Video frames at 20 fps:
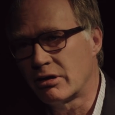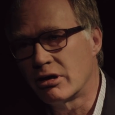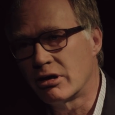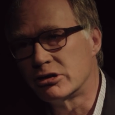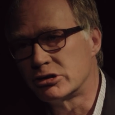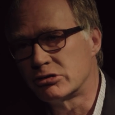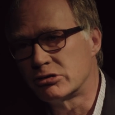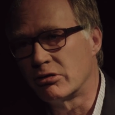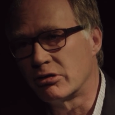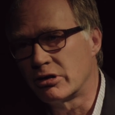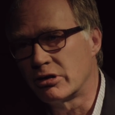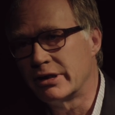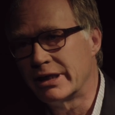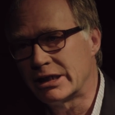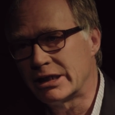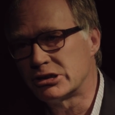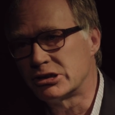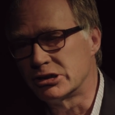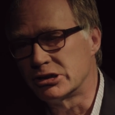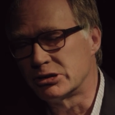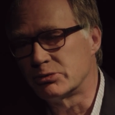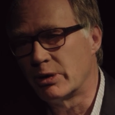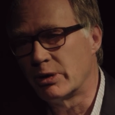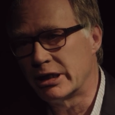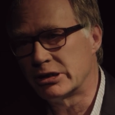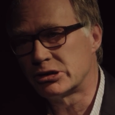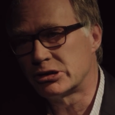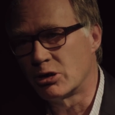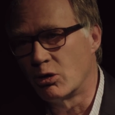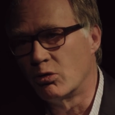cultural connections
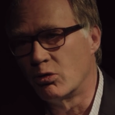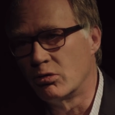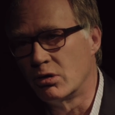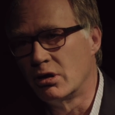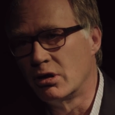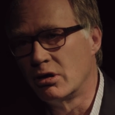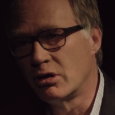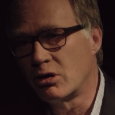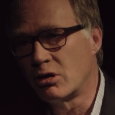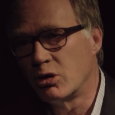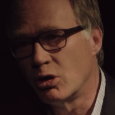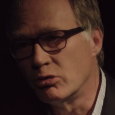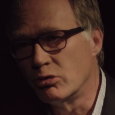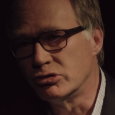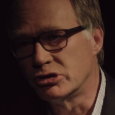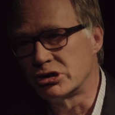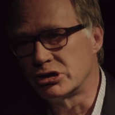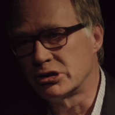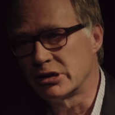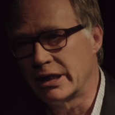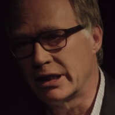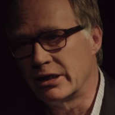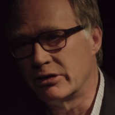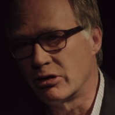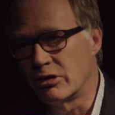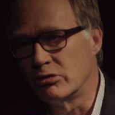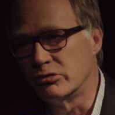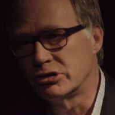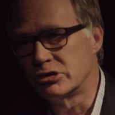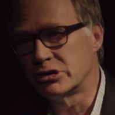were so close in
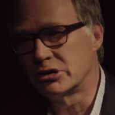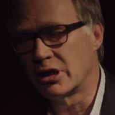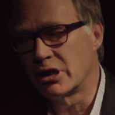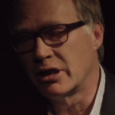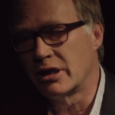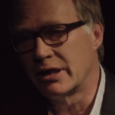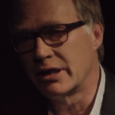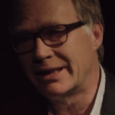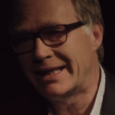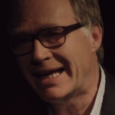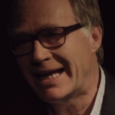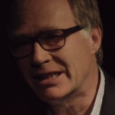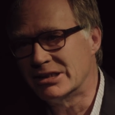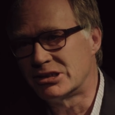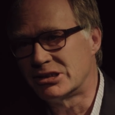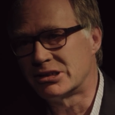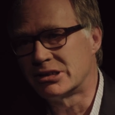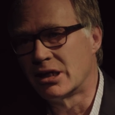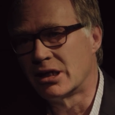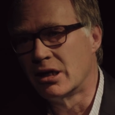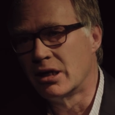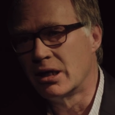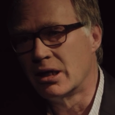those days.